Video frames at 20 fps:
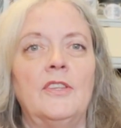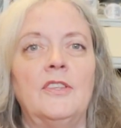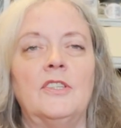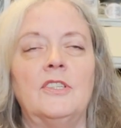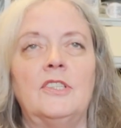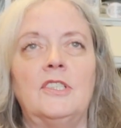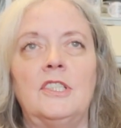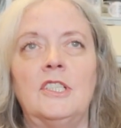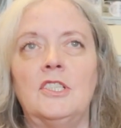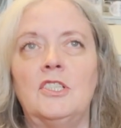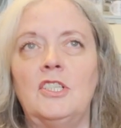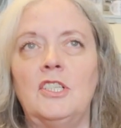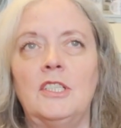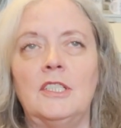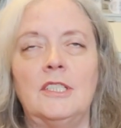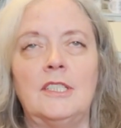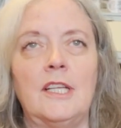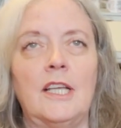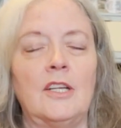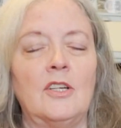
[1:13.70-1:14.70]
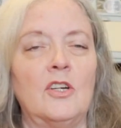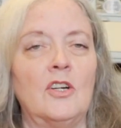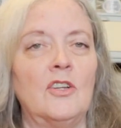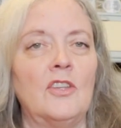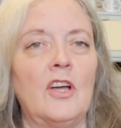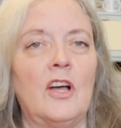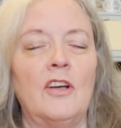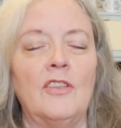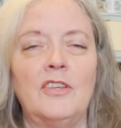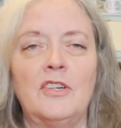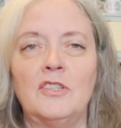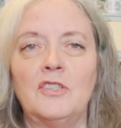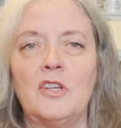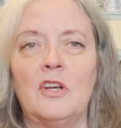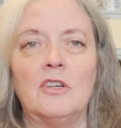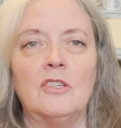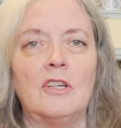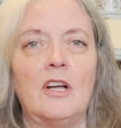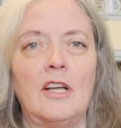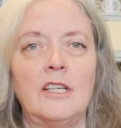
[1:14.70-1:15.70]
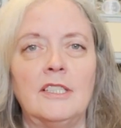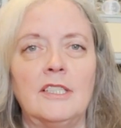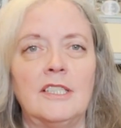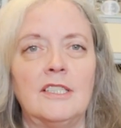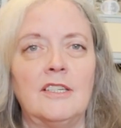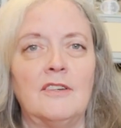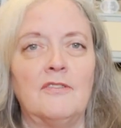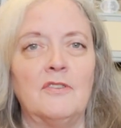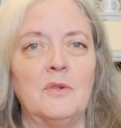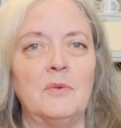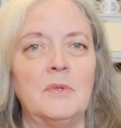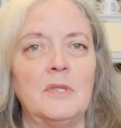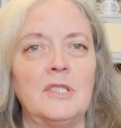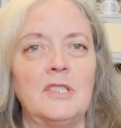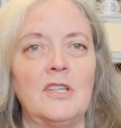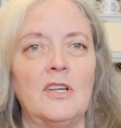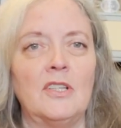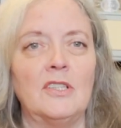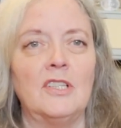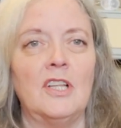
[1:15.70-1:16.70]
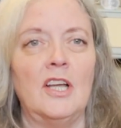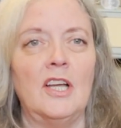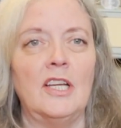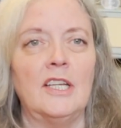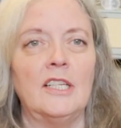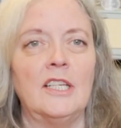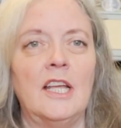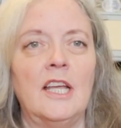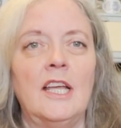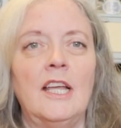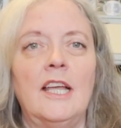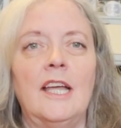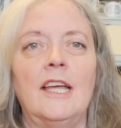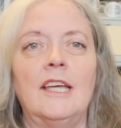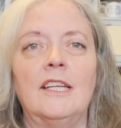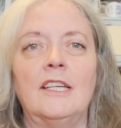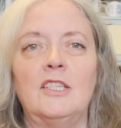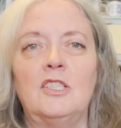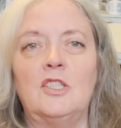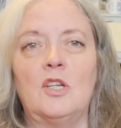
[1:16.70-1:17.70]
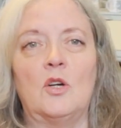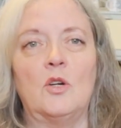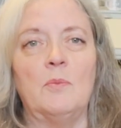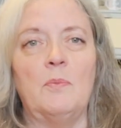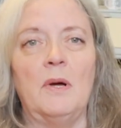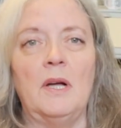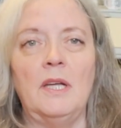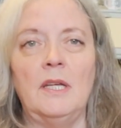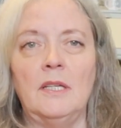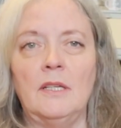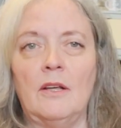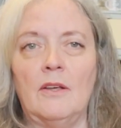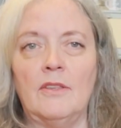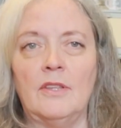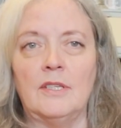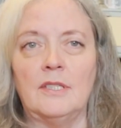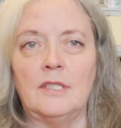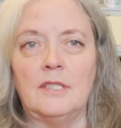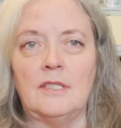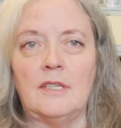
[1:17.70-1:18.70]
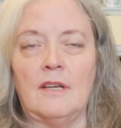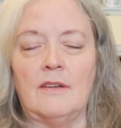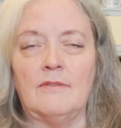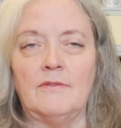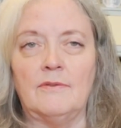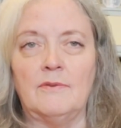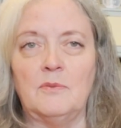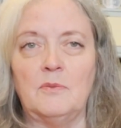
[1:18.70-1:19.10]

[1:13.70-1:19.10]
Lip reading: the Stitching Center, there's all kinds of different ones online, and I started buying all this stuff.